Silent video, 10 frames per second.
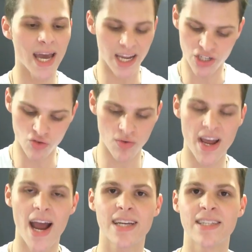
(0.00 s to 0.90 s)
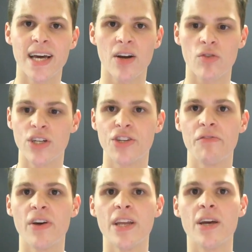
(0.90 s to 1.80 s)
and just react to that cringy
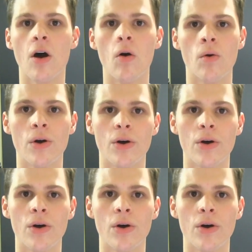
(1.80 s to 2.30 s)
video.